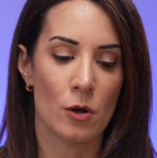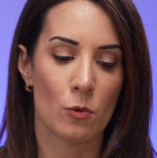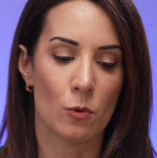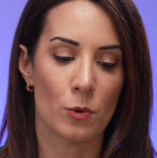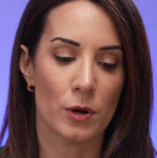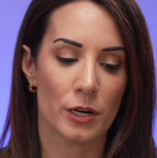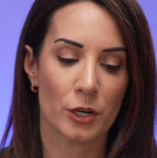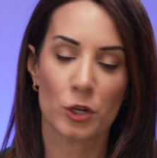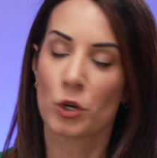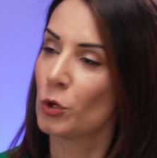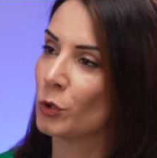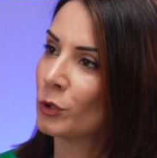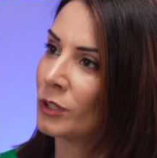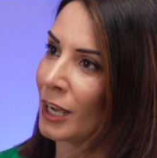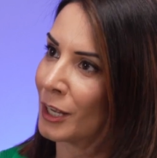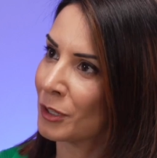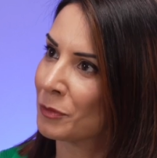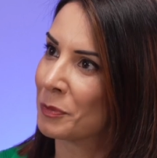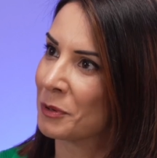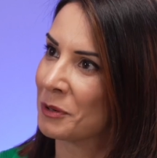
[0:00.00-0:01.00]
We are good
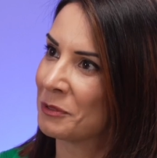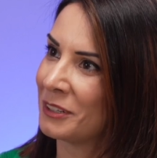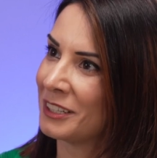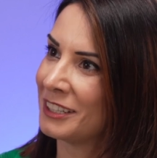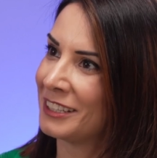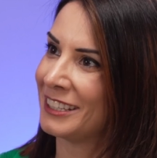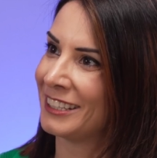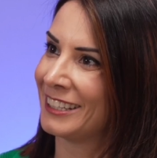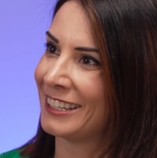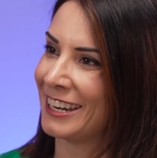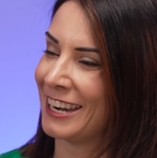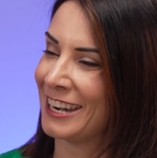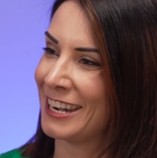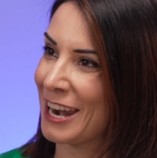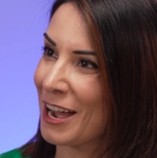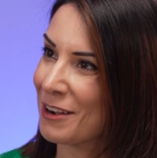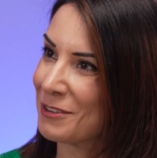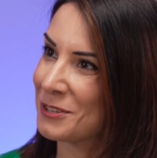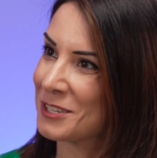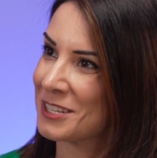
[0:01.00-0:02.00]
at preventing
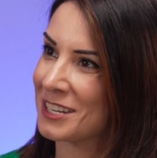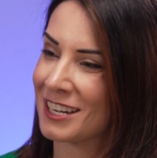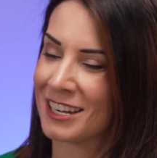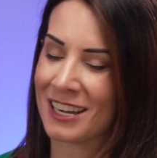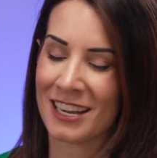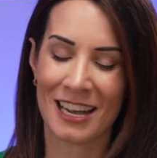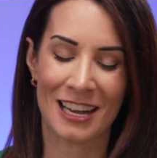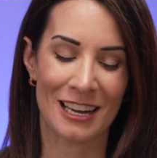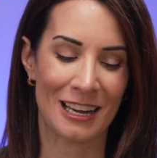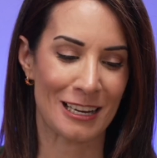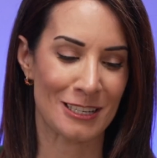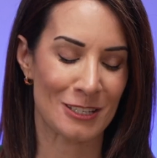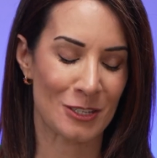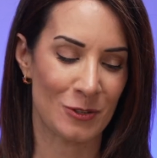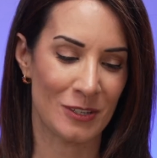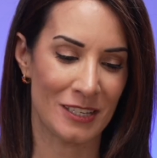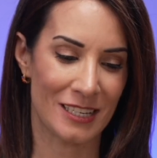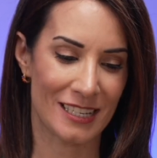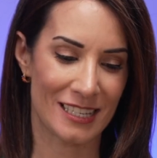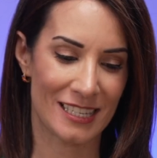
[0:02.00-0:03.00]
nausea and
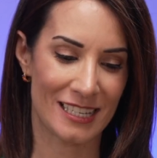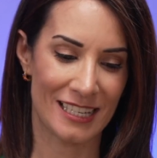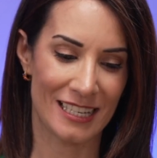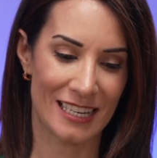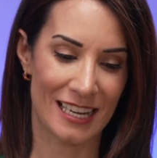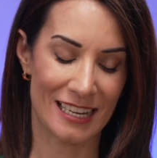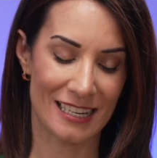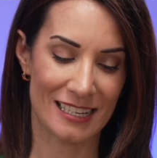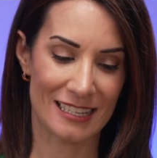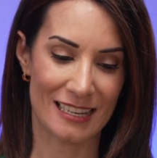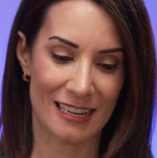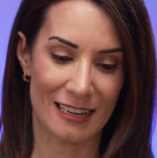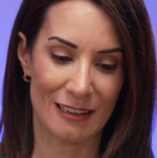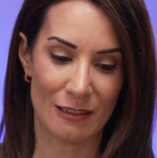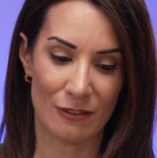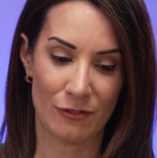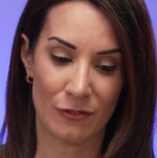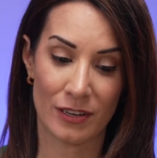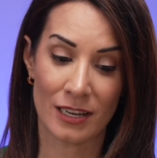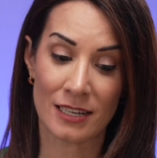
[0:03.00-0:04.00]
gastrointestinal side
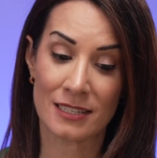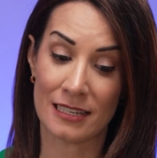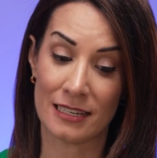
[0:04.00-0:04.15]
effects.